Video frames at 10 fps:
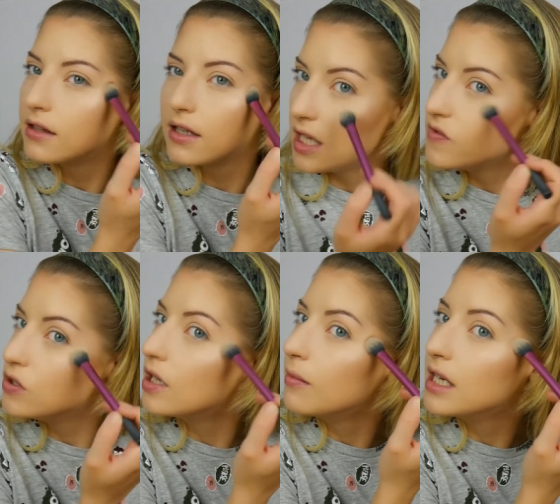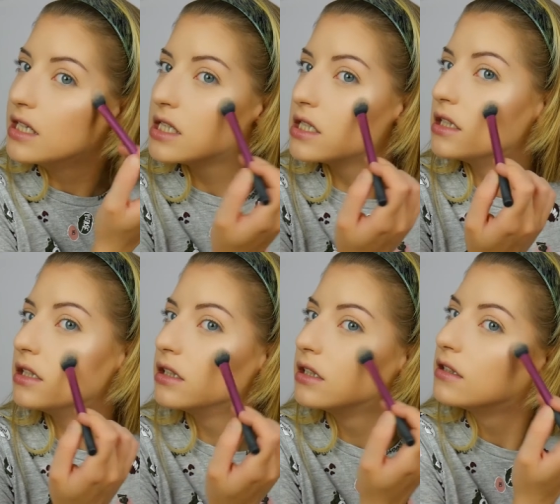gives you
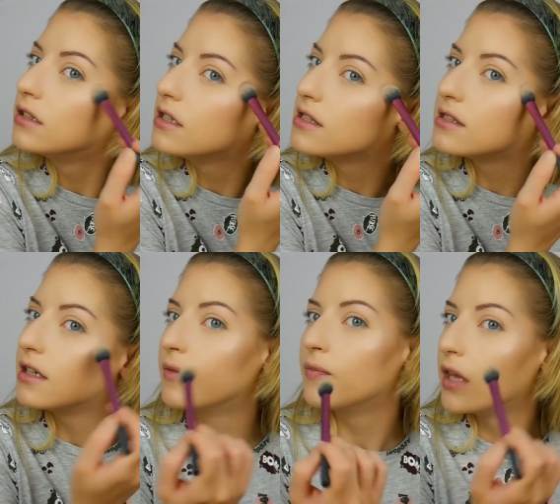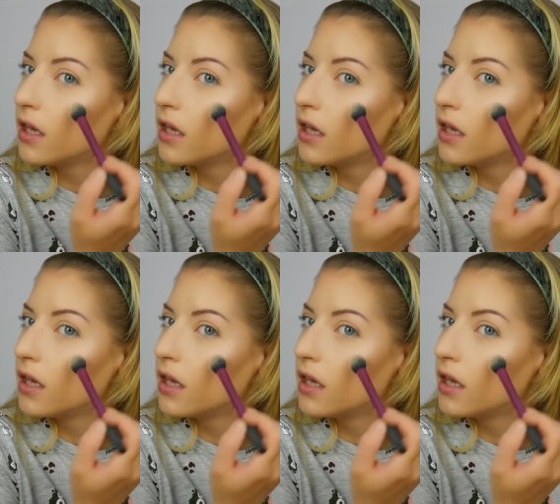dimension. It's a